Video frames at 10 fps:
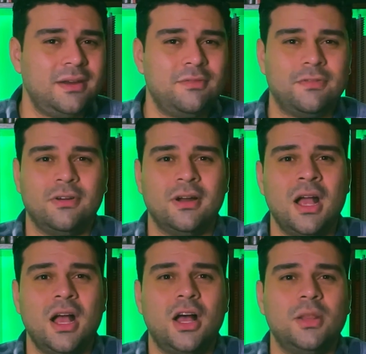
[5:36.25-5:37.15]
for
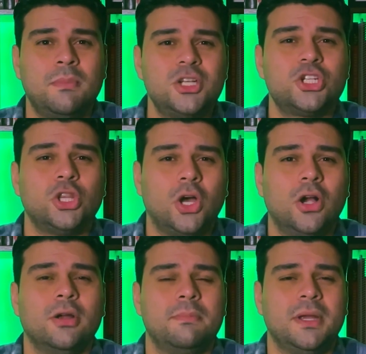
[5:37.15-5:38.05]
a much
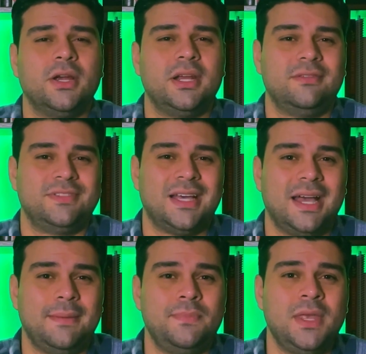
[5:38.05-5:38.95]
longer period of
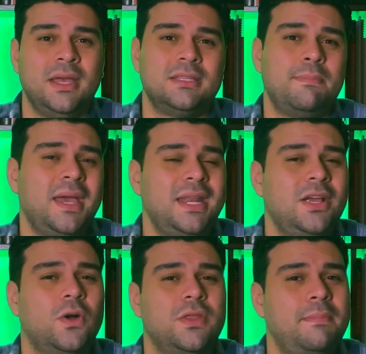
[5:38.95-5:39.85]
time, depending
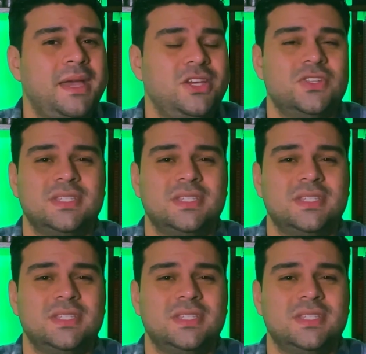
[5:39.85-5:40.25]
on the patient's